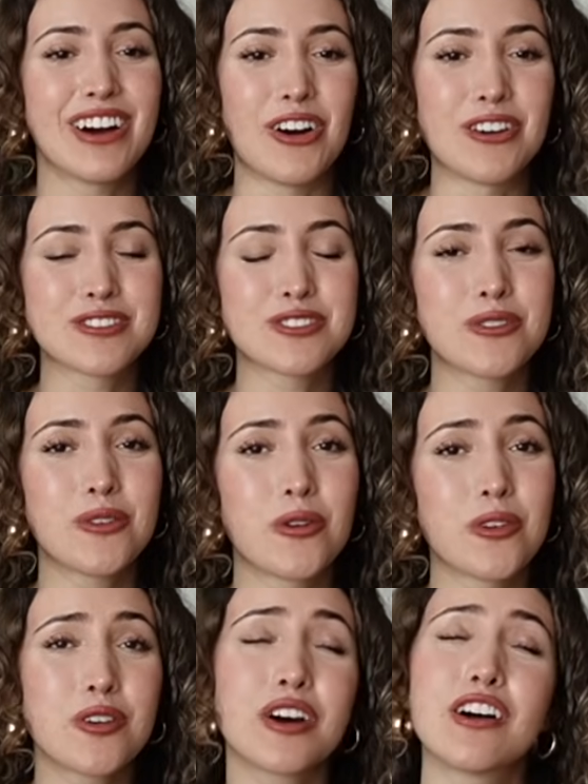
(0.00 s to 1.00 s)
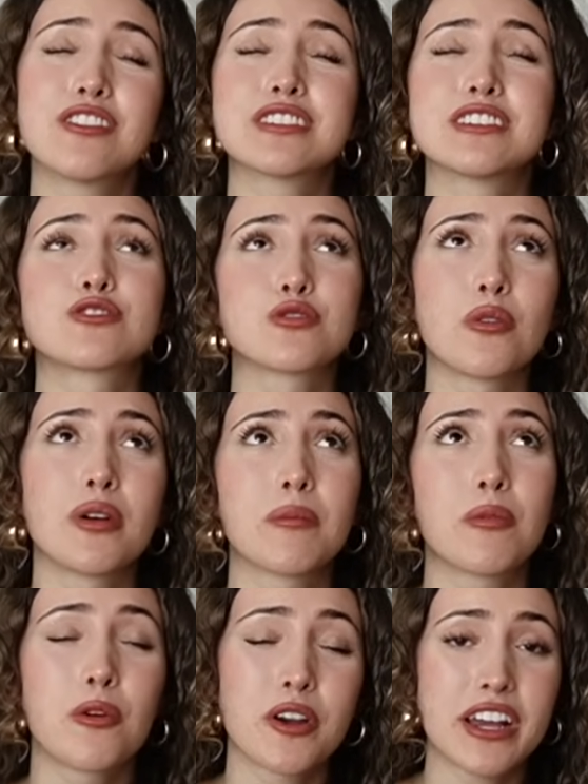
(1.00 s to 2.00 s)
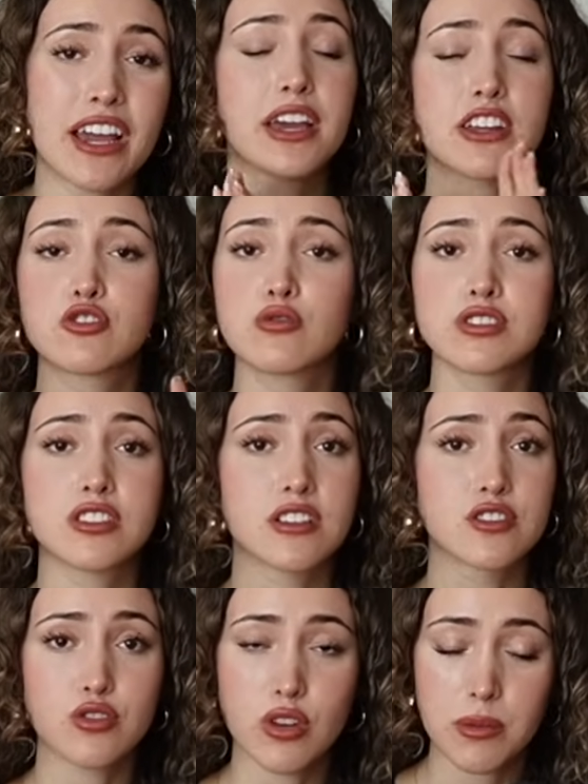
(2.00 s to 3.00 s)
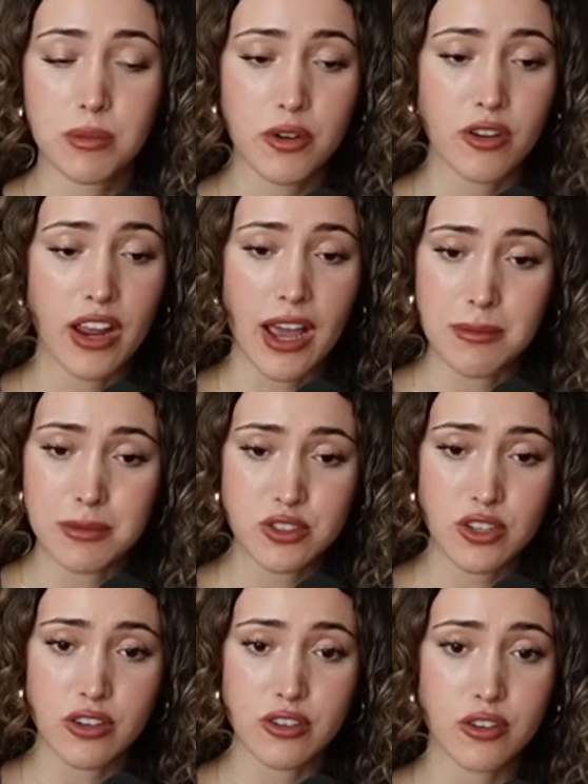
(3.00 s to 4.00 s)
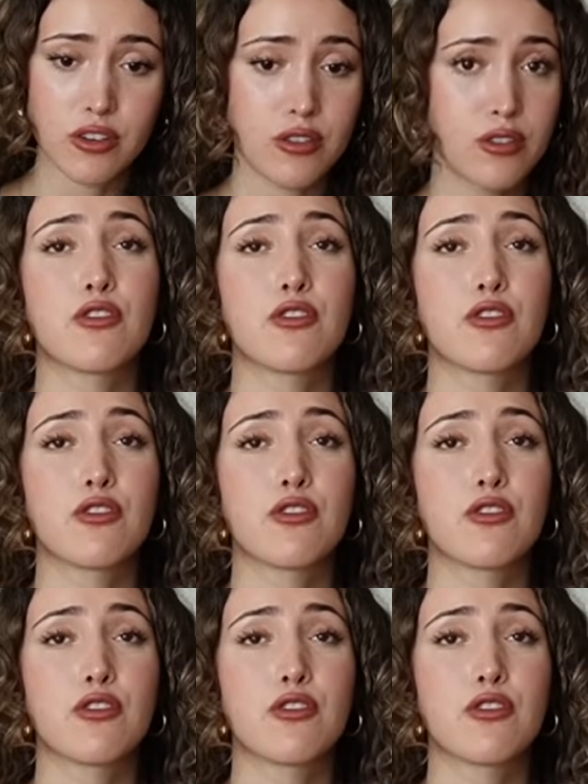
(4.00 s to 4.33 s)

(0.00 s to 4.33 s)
Also, oral health is so important. Get you a tongue scraper on Amazon, girl.